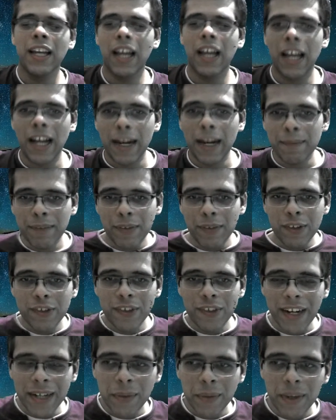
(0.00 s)
And we will
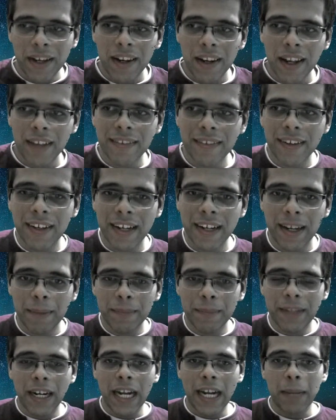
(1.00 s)
try to analyze a game
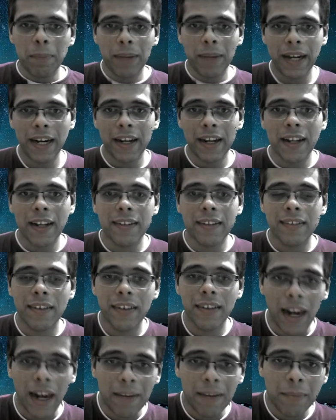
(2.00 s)
that I played against a
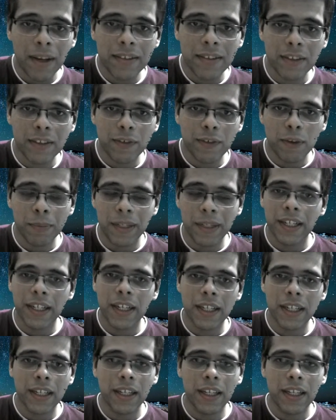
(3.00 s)
grandmaster from India,